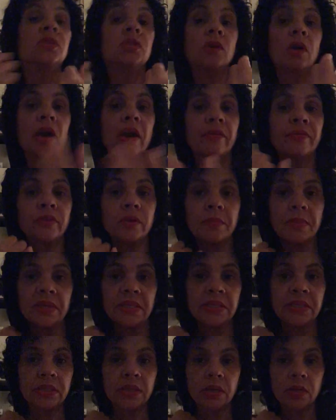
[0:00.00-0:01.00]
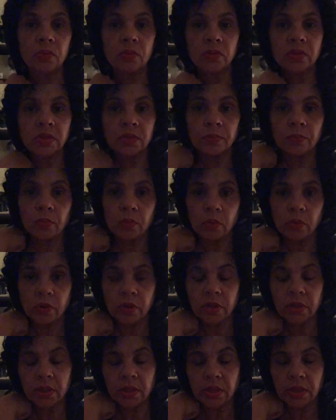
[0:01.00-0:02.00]
So after my son was
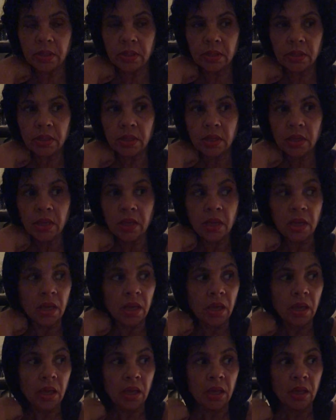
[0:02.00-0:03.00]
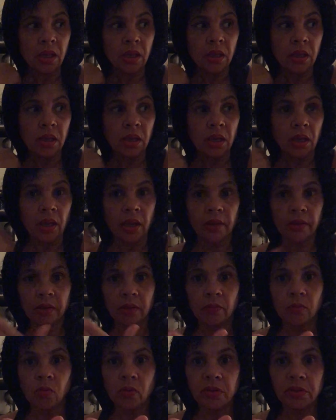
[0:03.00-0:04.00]
born and I
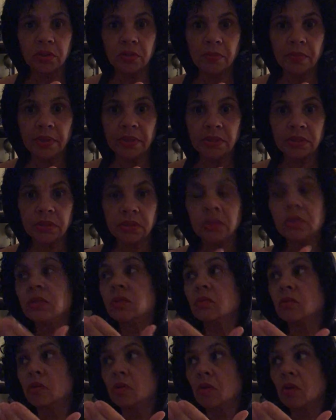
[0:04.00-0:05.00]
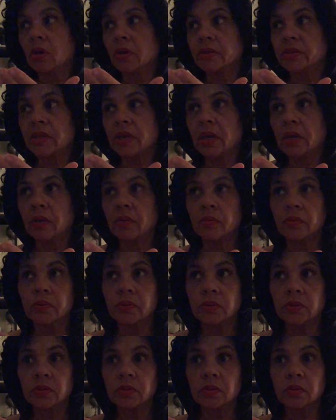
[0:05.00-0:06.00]
ended up going to my sister-in-law's
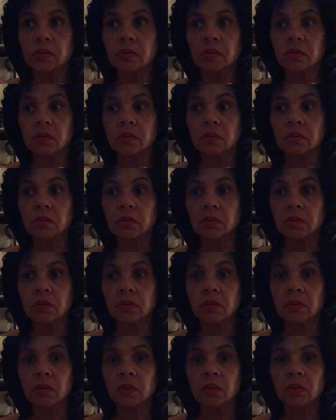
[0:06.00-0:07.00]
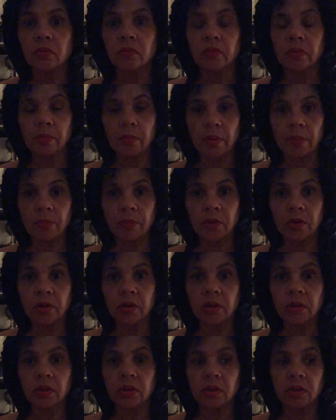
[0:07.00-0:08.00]
house,
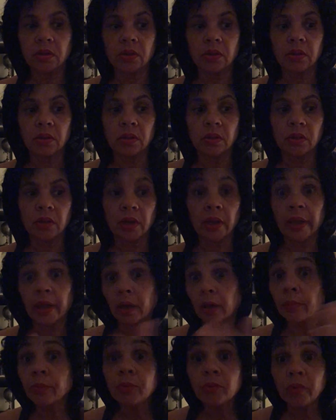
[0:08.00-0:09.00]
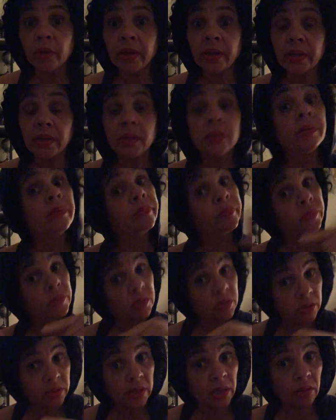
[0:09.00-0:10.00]
remember I upgraded
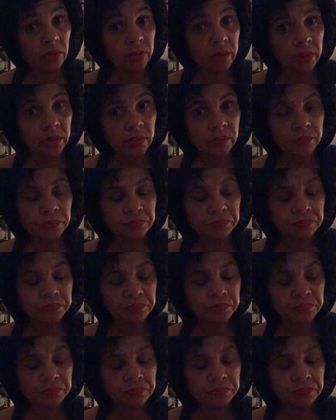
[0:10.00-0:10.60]
to downhill,